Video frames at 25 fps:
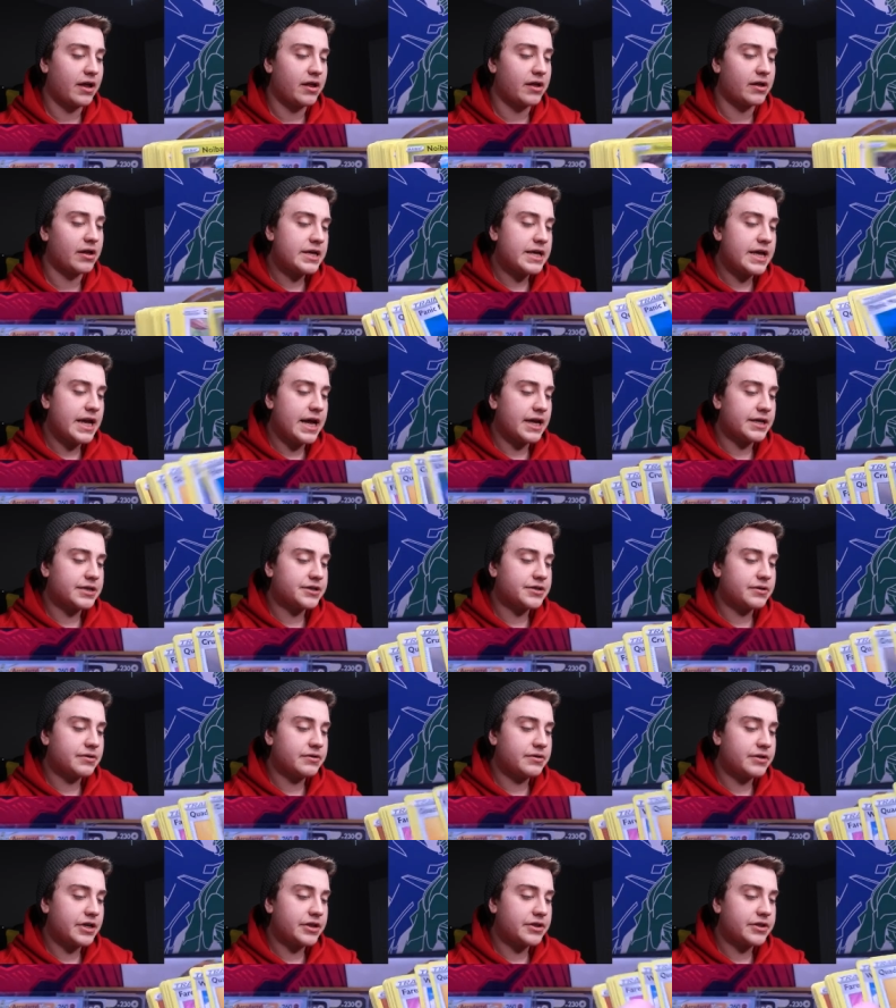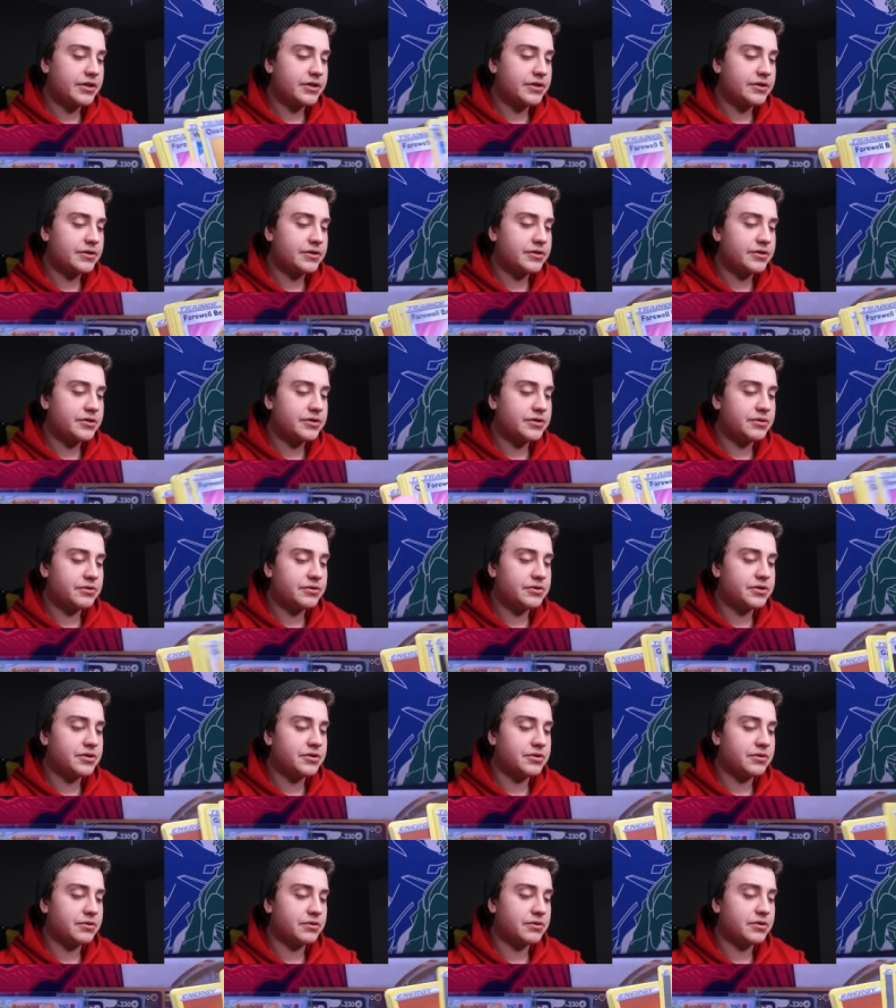Oh, yeah, so nothing too,
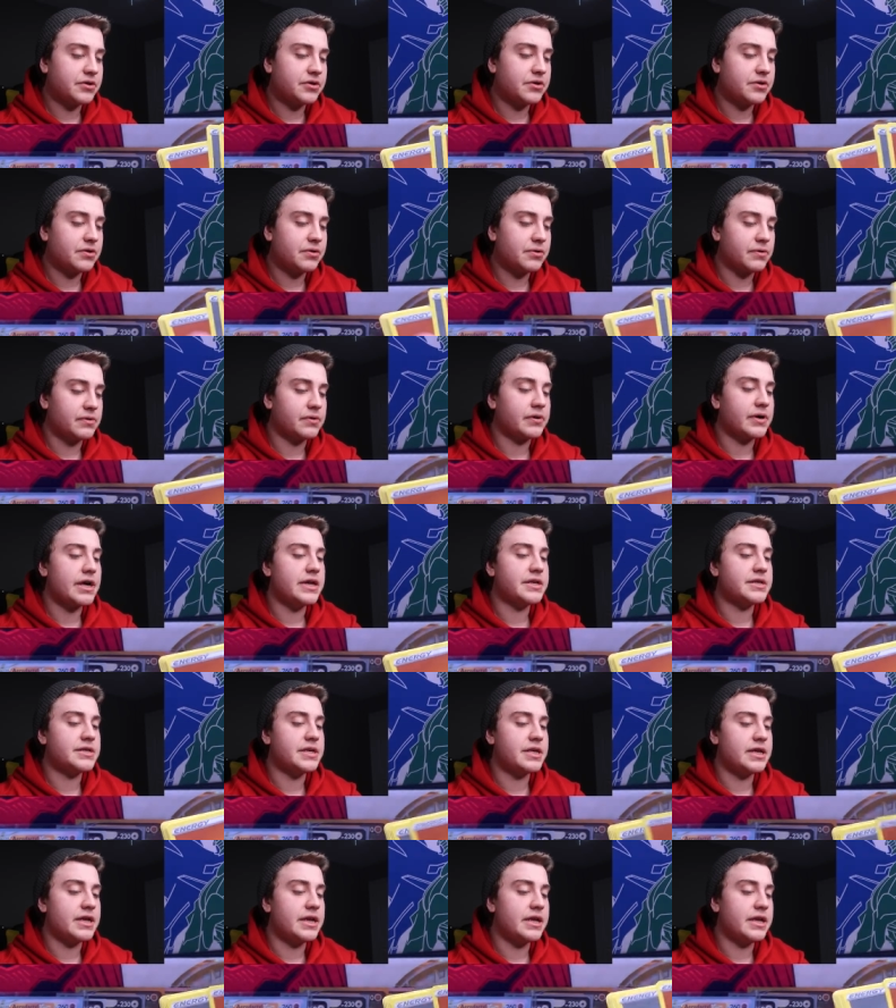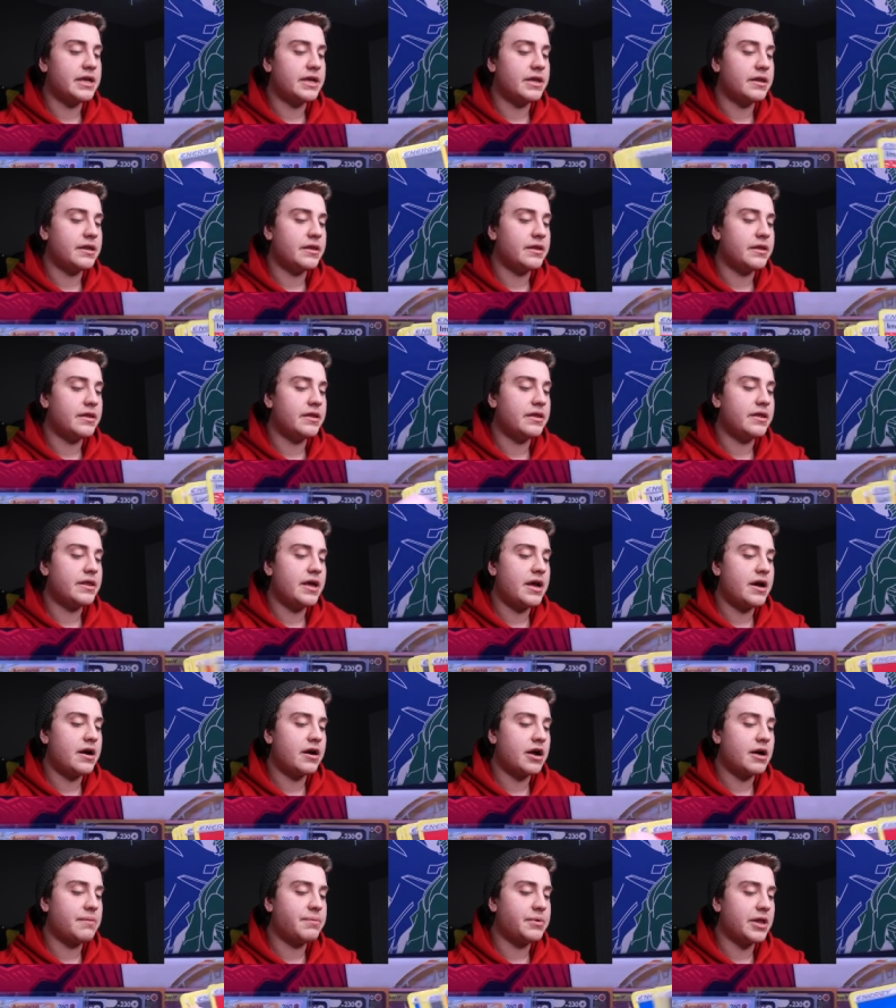too crazy in
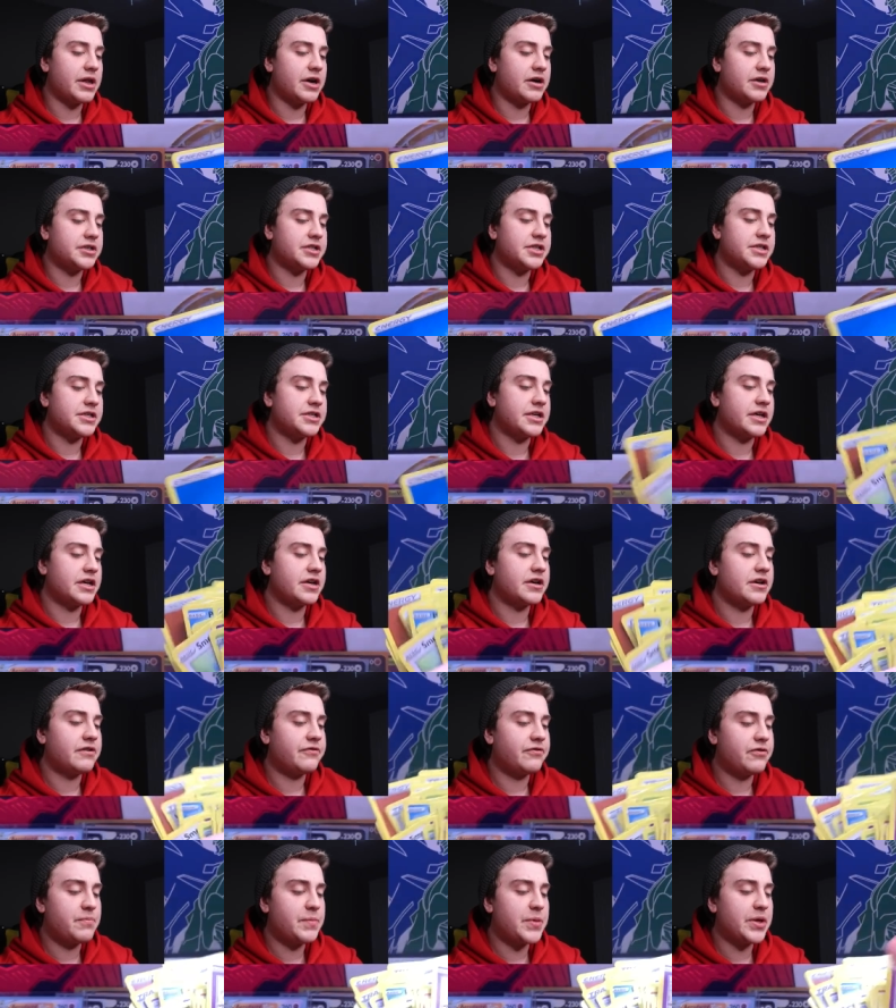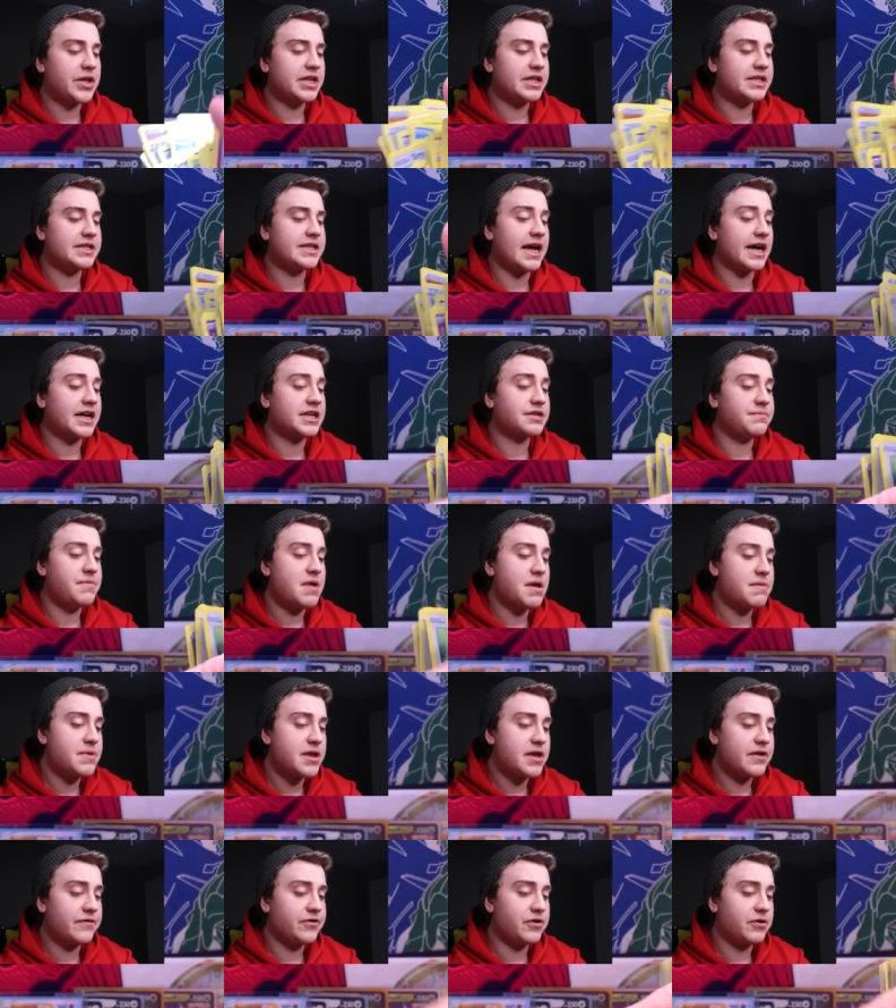there. A couple energies, like good for building decks
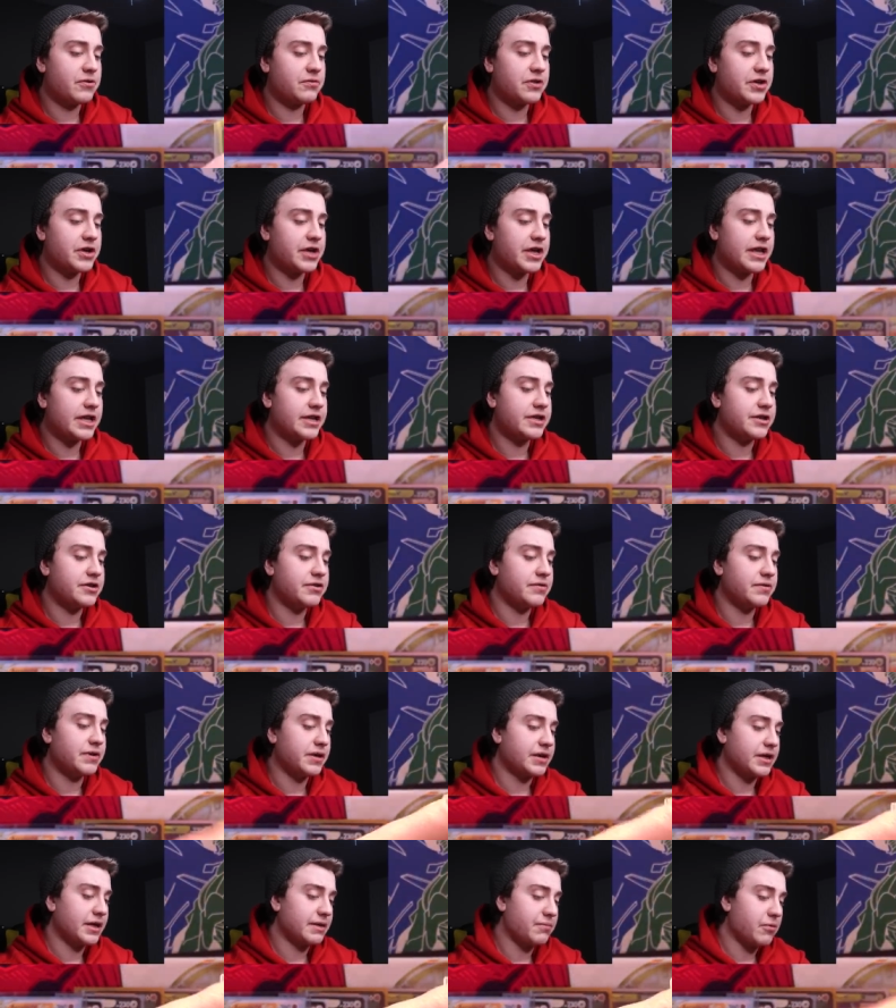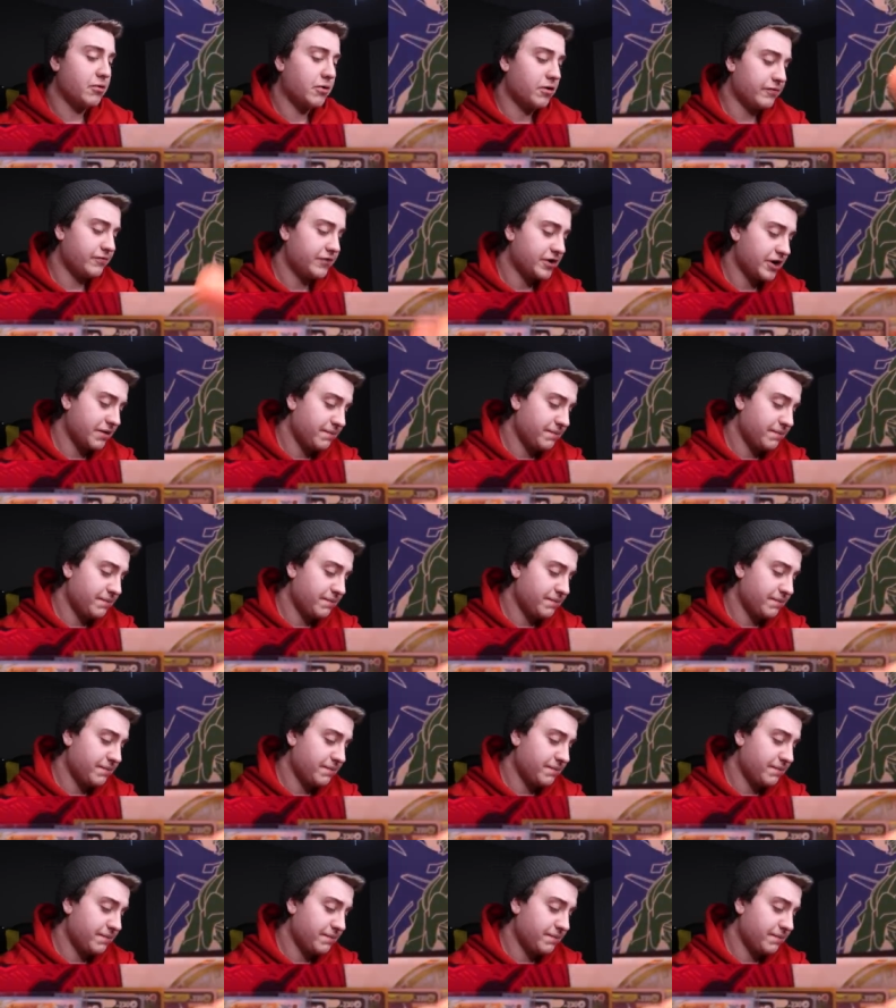maybe if you're looking into doing like more of the